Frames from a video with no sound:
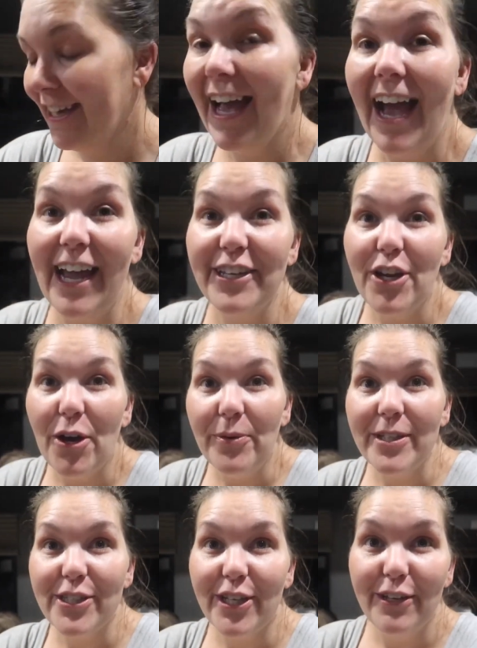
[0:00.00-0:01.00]
I know
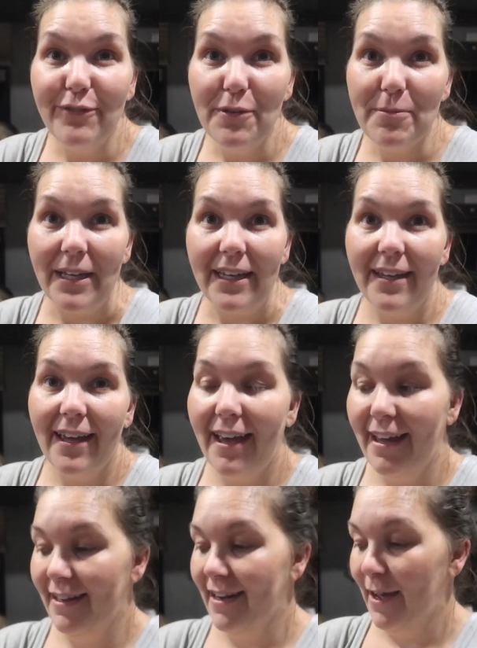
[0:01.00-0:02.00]
it's good for me,
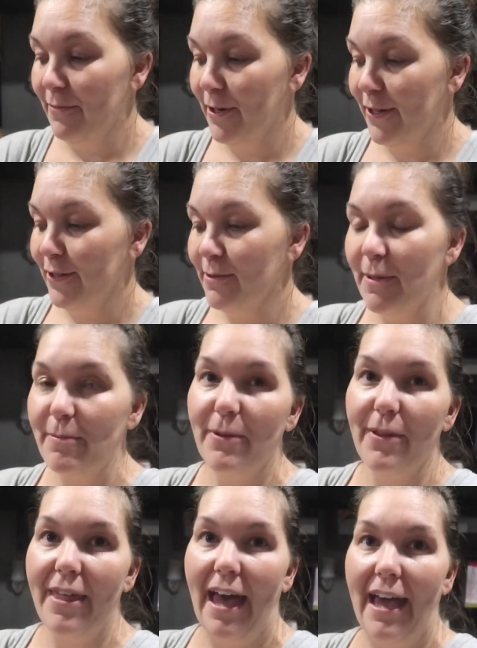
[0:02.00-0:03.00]
and I'm one of those
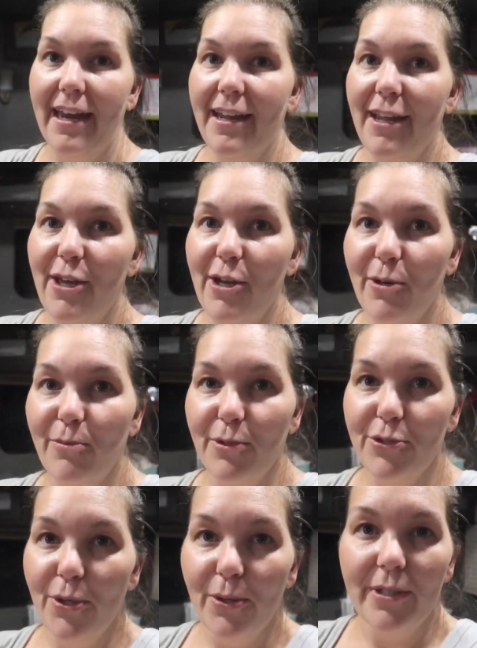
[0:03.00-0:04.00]
people that
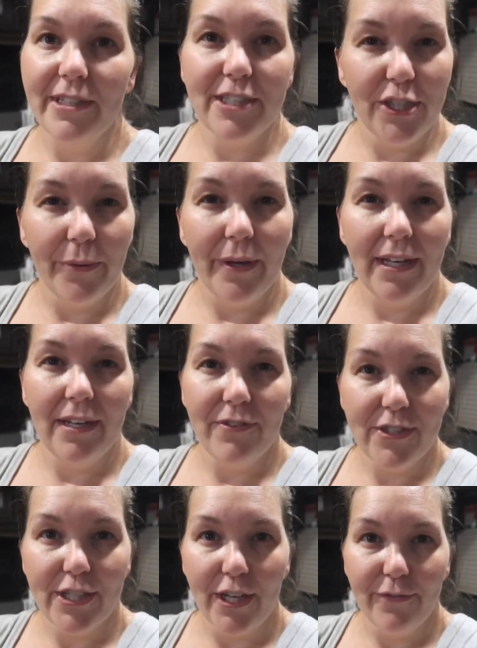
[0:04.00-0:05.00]
will totally do it if
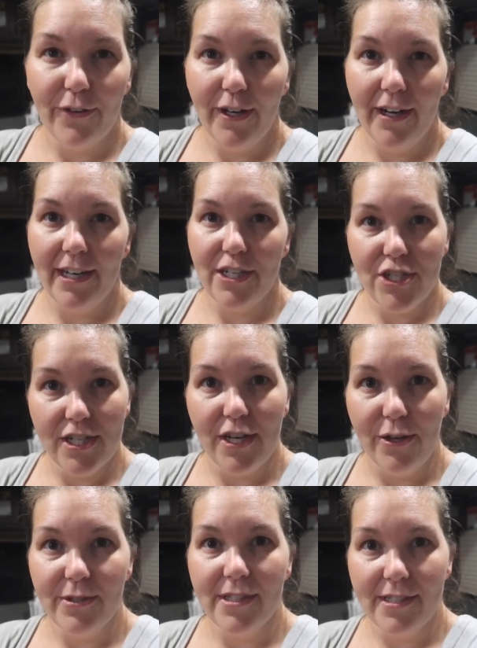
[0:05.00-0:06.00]
it's good for her and she
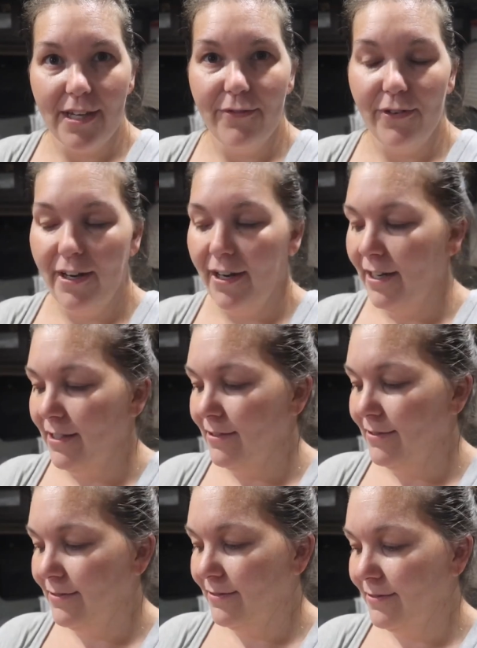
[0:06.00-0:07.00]
knows it's good for her, and
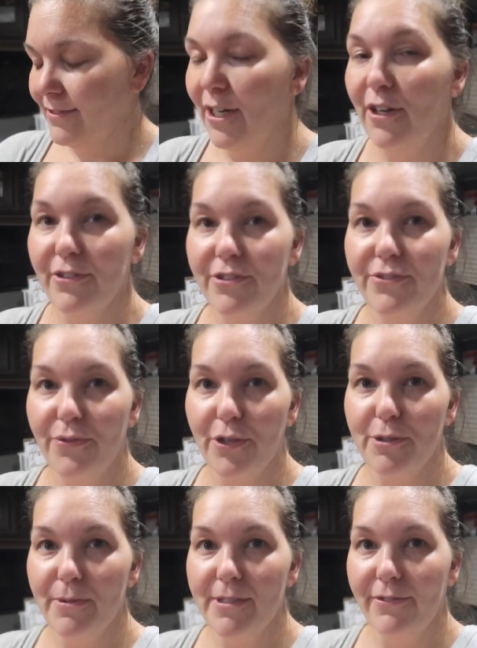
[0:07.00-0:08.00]
I'll just
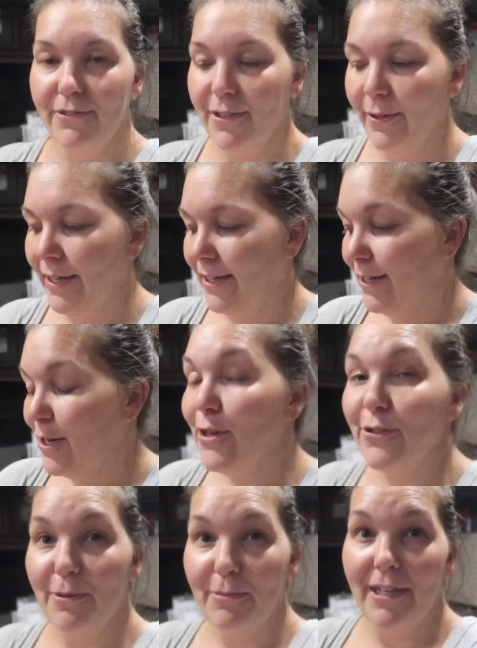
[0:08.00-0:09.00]
force myself to do it.
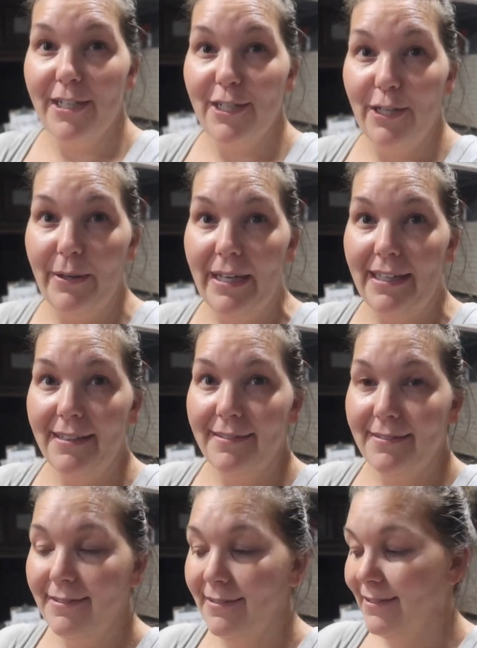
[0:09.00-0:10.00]
So I'm gonna do it
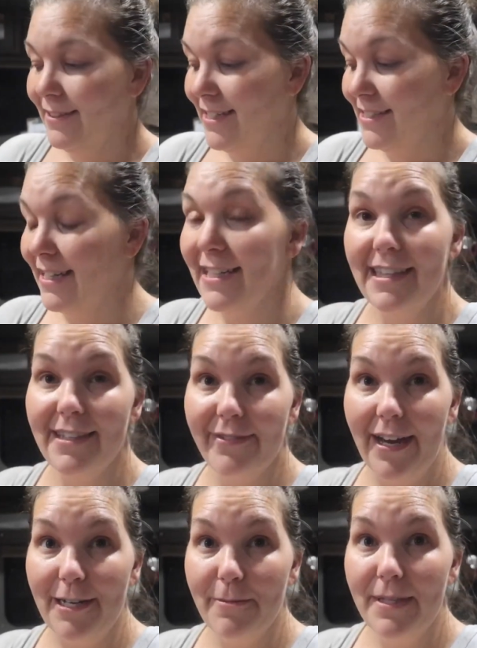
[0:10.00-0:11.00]
because I need the
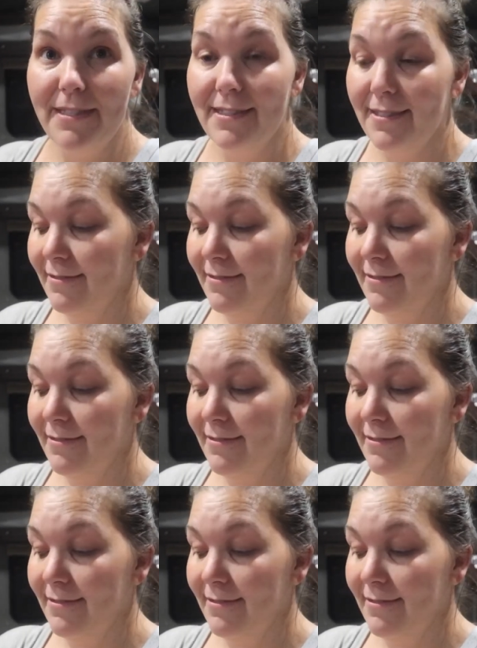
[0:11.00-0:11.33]
vitamins.